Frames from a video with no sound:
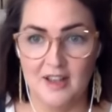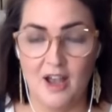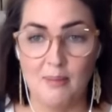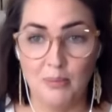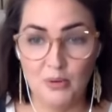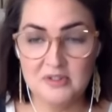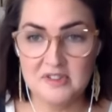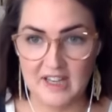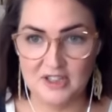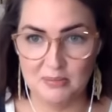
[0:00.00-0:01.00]
Right. I bought
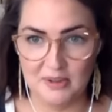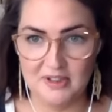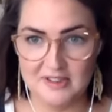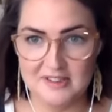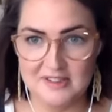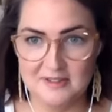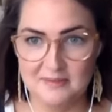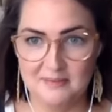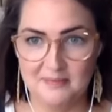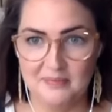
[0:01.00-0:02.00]
sketchbooks,
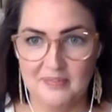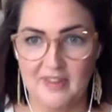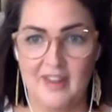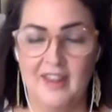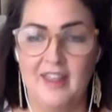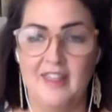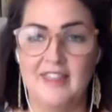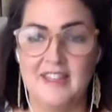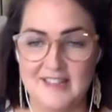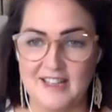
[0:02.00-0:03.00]

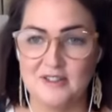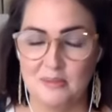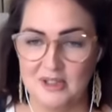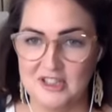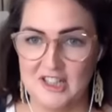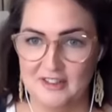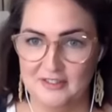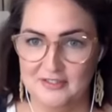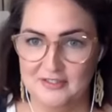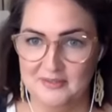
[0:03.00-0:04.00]
they sat on my shelf.